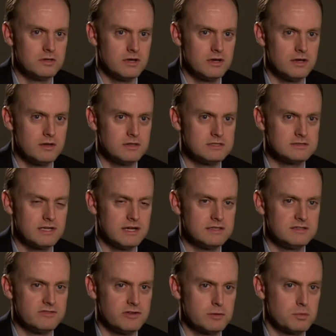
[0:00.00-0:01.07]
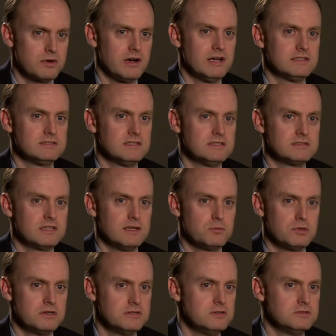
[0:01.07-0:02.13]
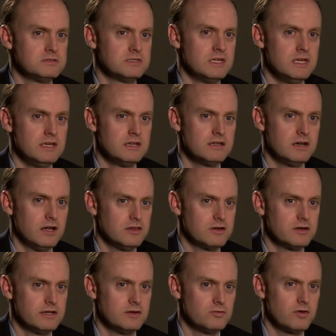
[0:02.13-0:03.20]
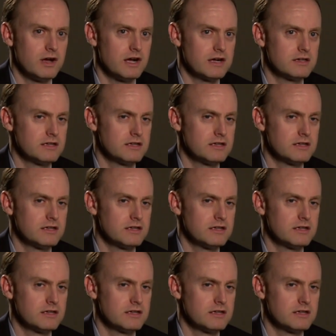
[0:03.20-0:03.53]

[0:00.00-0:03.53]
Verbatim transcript: uh, scientific process can produce color in rock.